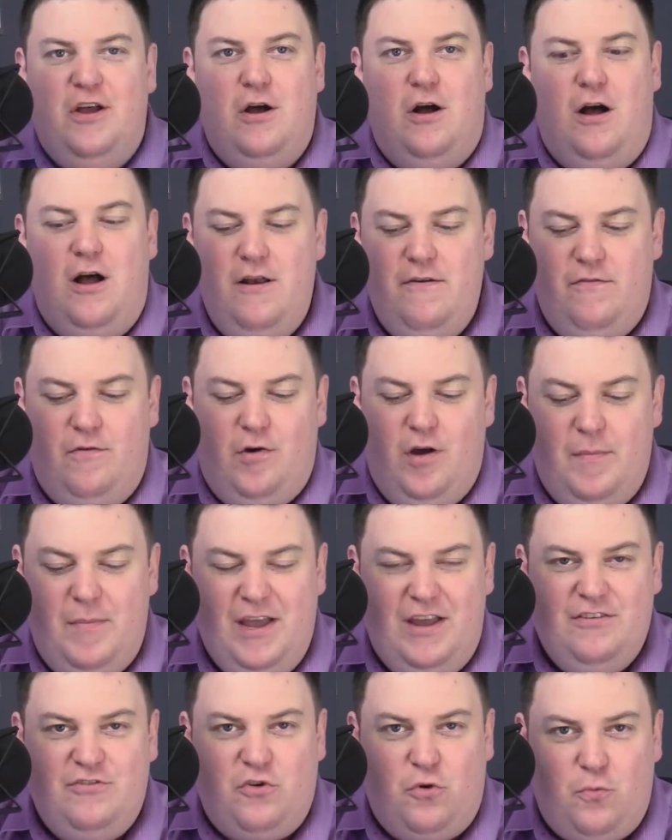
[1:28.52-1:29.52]
the convoy,
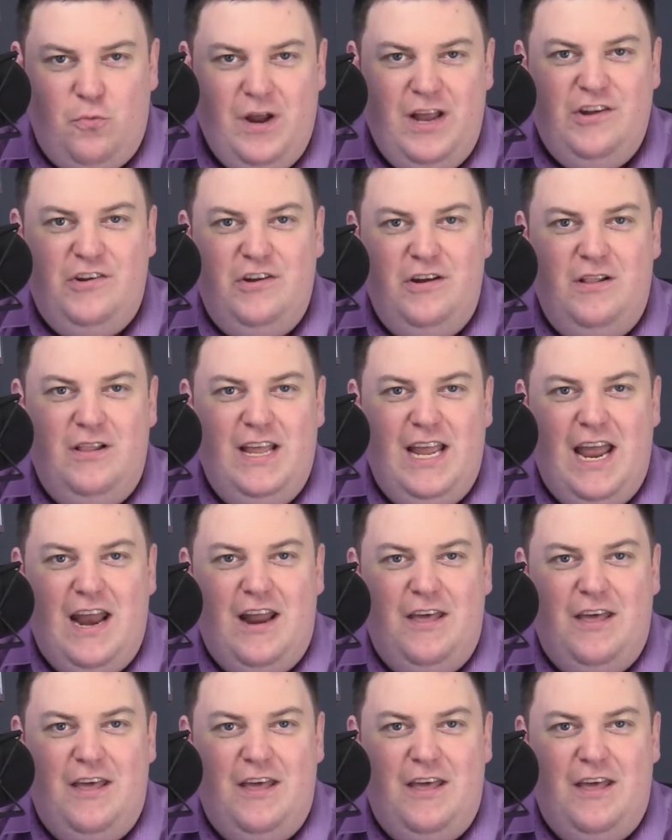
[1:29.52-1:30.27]
because originally,